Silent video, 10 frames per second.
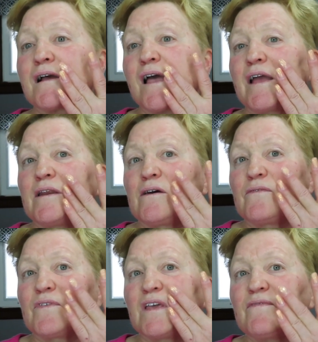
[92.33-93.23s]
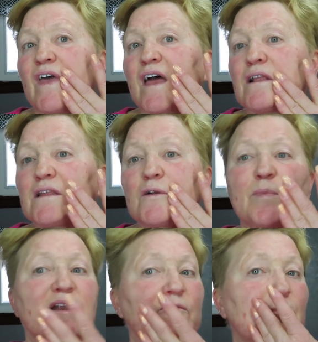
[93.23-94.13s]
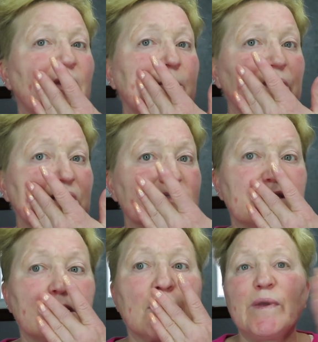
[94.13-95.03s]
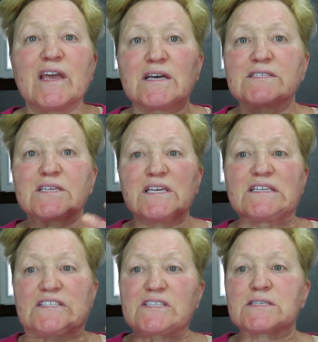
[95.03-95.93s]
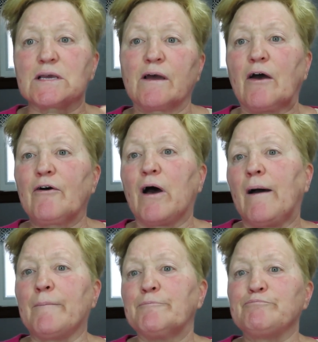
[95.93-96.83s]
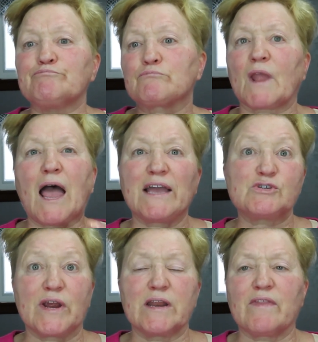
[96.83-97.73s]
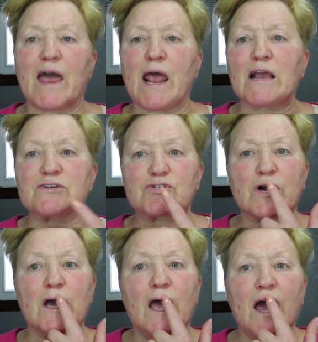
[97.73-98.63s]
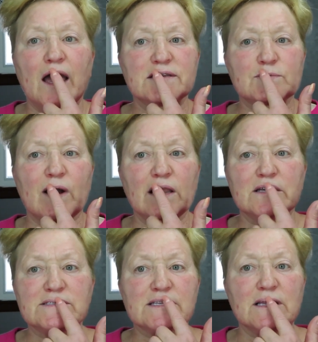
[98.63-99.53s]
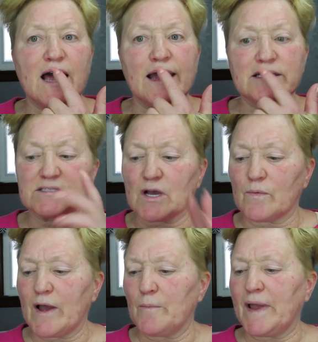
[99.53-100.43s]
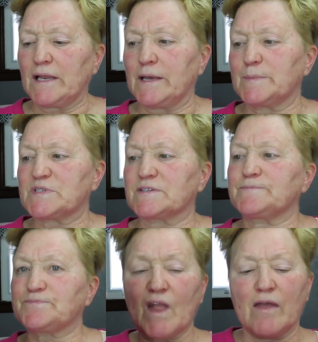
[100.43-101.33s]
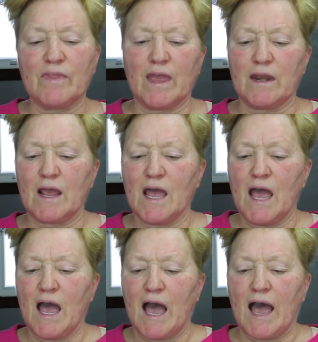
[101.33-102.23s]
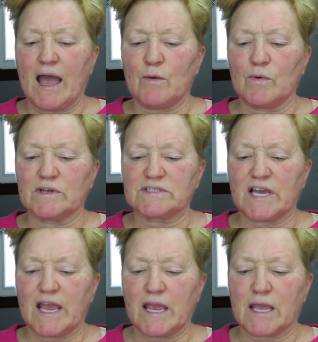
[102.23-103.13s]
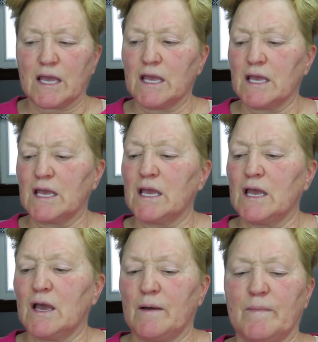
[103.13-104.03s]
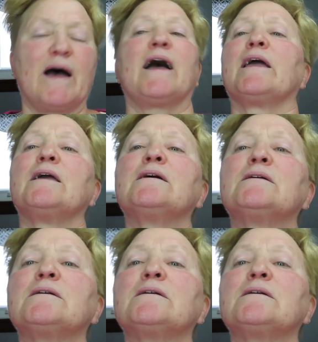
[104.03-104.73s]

kind of give that a little bit of plumpness because it's hydrating that extra, as well as the lines around my lips. And then I will take my